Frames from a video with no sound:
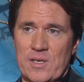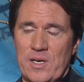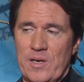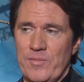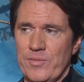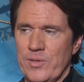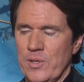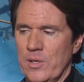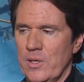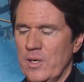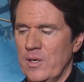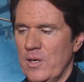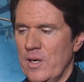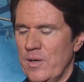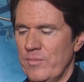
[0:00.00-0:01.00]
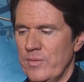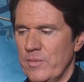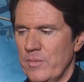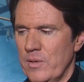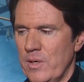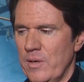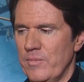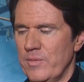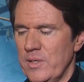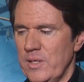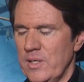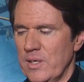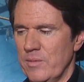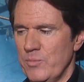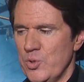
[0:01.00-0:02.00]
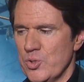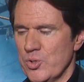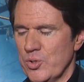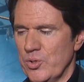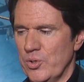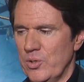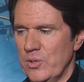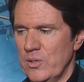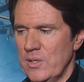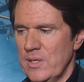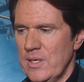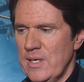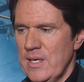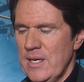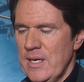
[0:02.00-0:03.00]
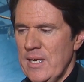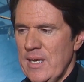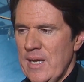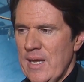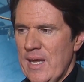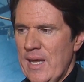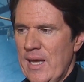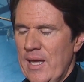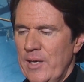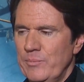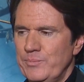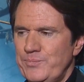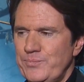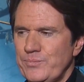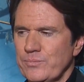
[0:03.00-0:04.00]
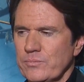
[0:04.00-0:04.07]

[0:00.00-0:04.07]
of the musical. And